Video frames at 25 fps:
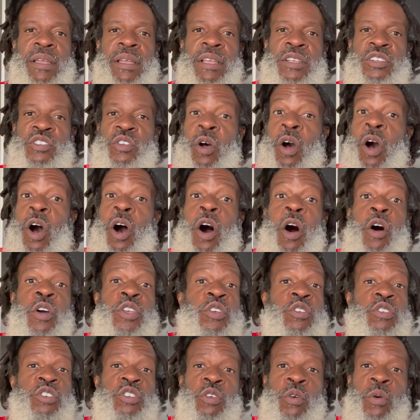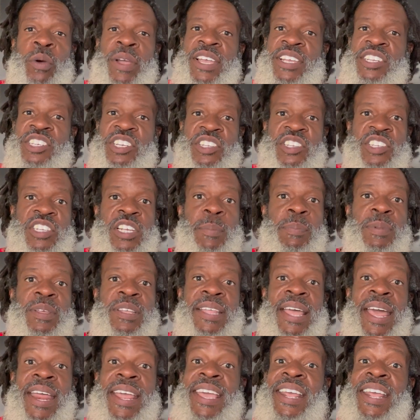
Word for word: So all you're doing is just simply that.